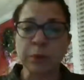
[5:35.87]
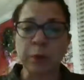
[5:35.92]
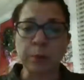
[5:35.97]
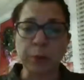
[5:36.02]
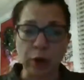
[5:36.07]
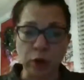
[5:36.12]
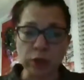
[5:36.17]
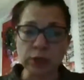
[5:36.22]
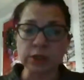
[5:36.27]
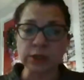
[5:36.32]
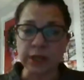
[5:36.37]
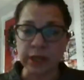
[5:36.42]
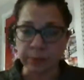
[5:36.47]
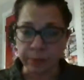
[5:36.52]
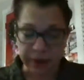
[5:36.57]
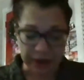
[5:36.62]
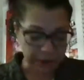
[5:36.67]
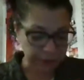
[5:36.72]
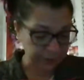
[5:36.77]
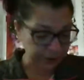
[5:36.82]
perks and
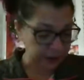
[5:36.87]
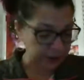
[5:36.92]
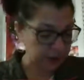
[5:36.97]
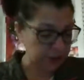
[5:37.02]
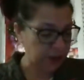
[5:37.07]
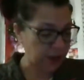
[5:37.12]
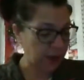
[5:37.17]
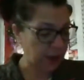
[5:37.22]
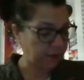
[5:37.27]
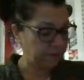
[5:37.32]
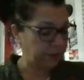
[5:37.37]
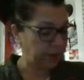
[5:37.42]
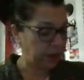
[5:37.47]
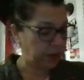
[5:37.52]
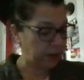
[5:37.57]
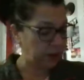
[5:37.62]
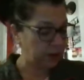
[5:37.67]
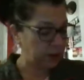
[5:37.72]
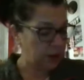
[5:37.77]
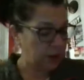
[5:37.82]
benefits to having
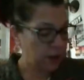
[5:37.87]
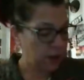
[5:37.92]
it.